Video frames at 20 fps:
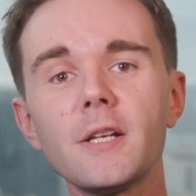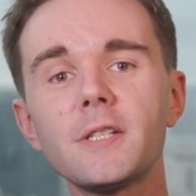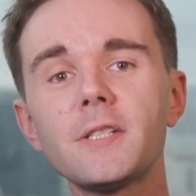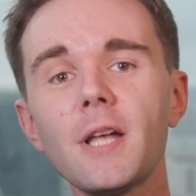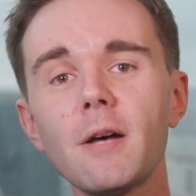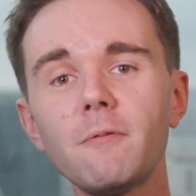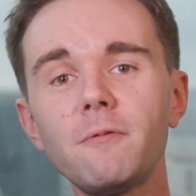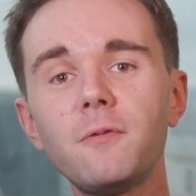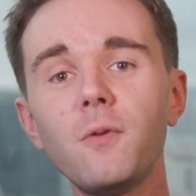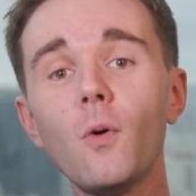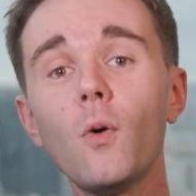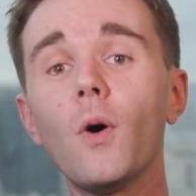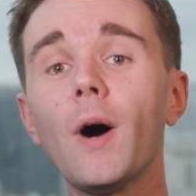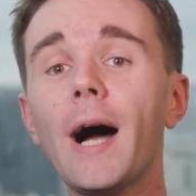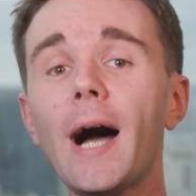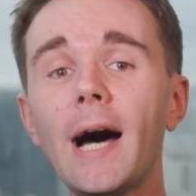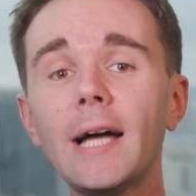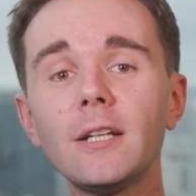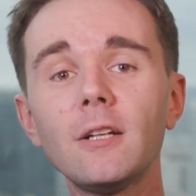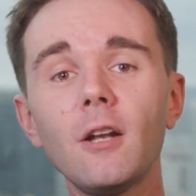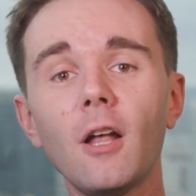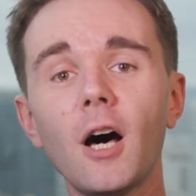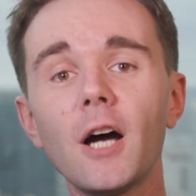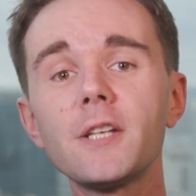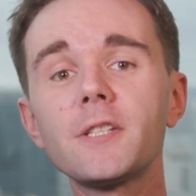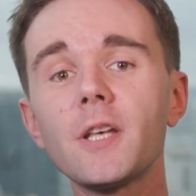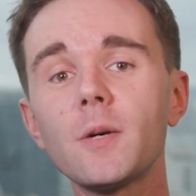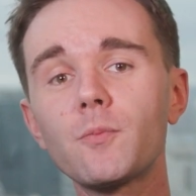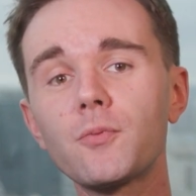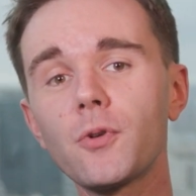Step 4,
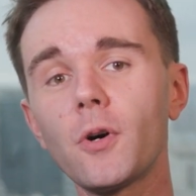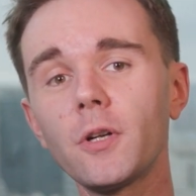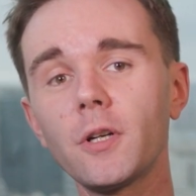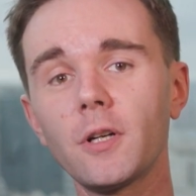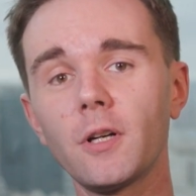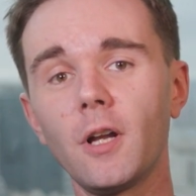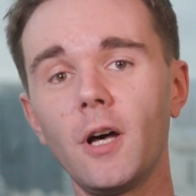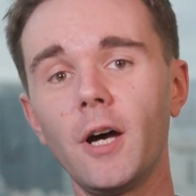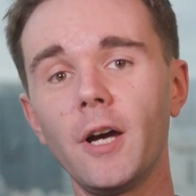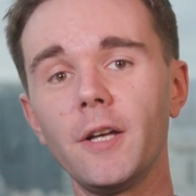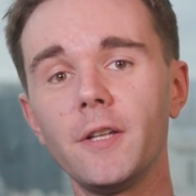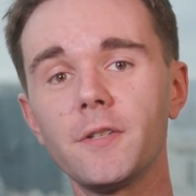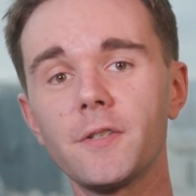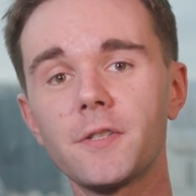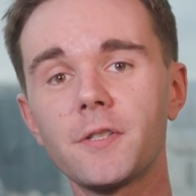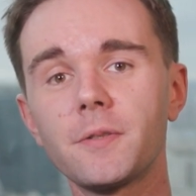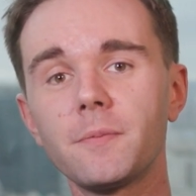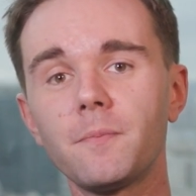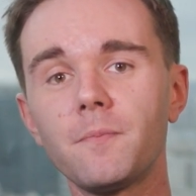analyze their product lines.